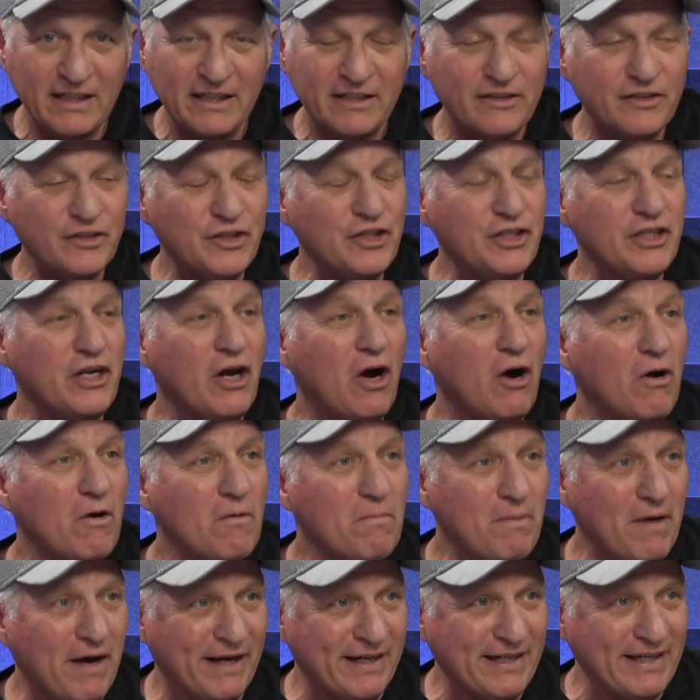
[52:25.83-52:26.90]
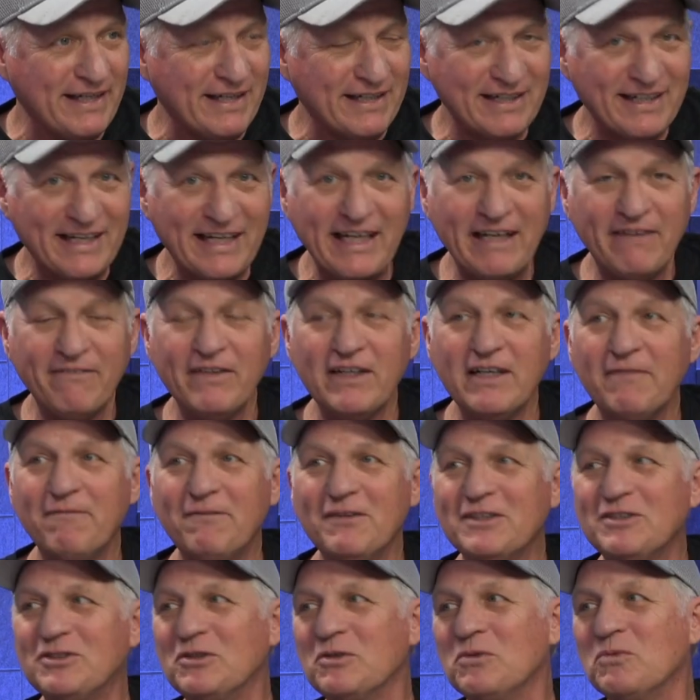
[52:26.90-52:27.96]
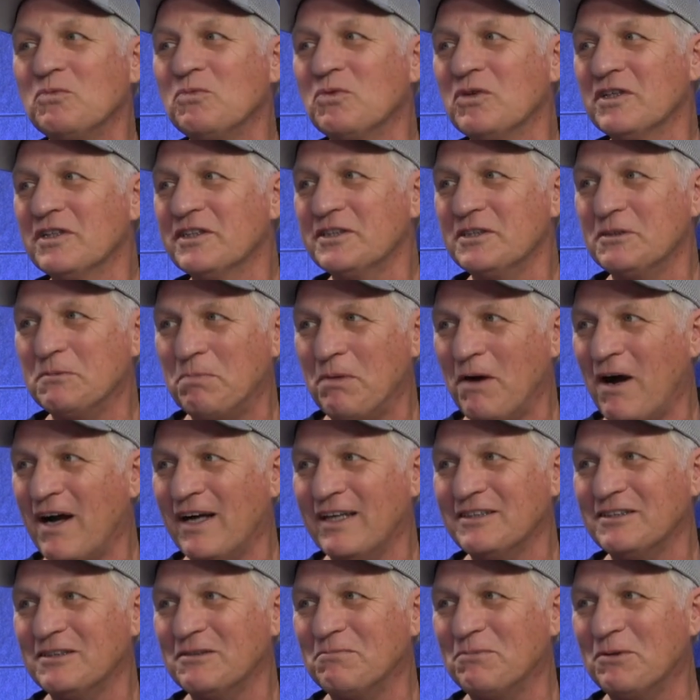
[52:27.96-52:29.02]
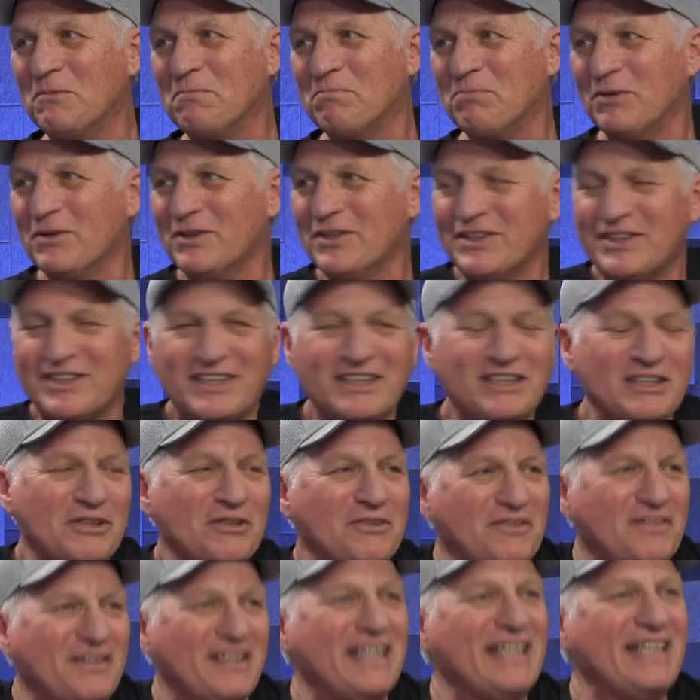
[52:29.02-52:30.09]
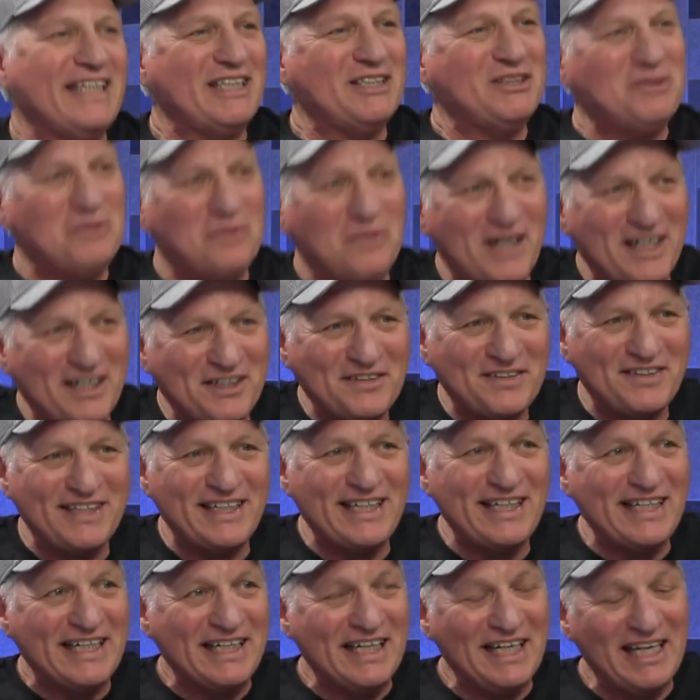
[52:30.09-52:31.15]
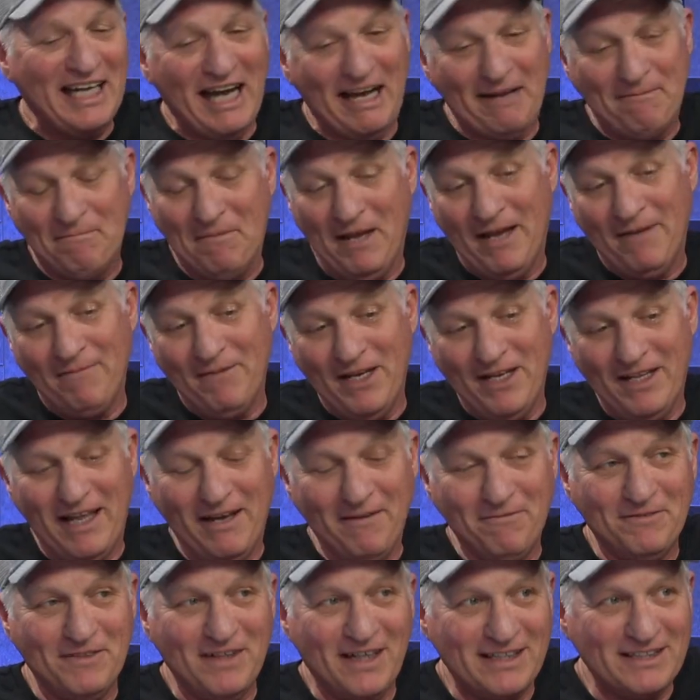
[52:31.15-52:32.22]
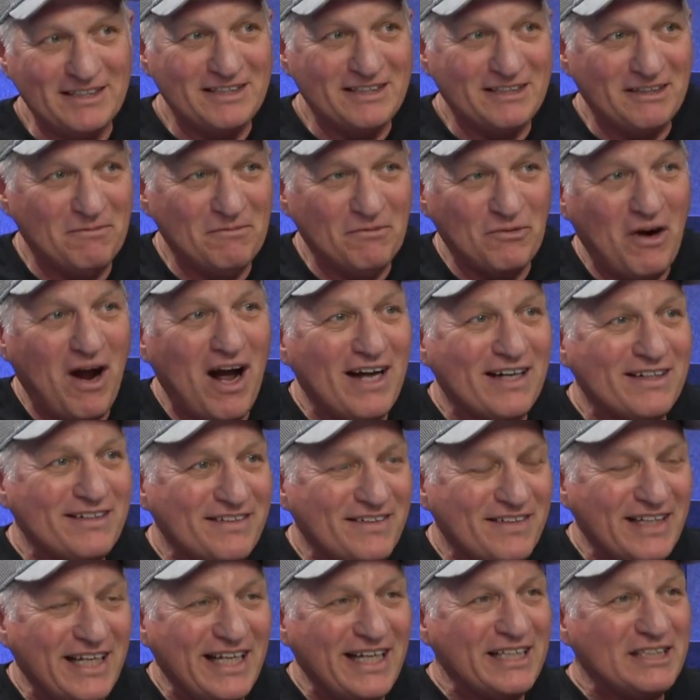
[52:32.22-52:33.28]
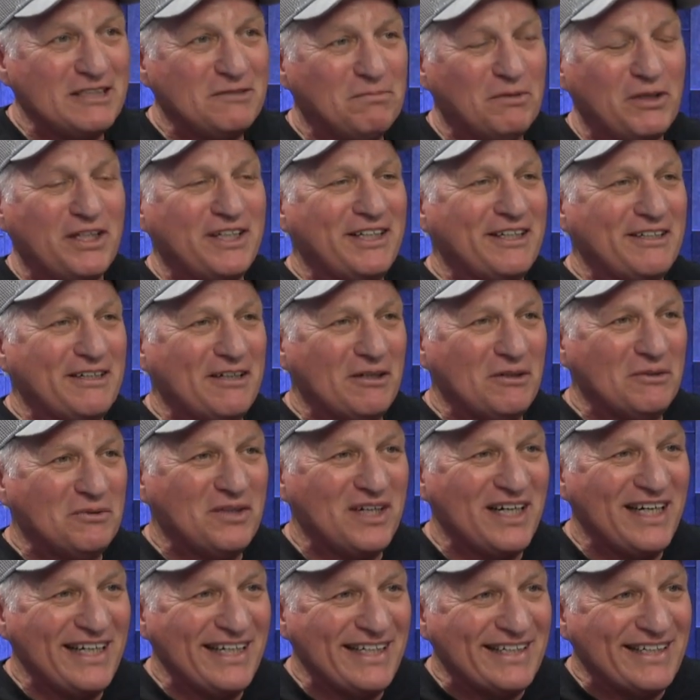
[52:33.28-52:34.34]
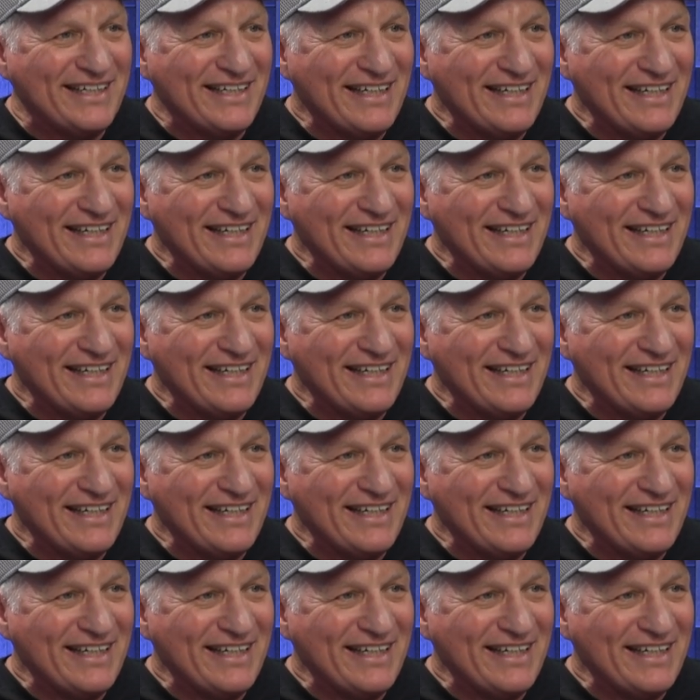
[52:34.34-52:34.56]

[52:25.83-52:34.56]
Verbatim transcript: Nobody, even if it's the worst possible person you think is wealthy, right. and maybe they've done some rotten things, but you know what?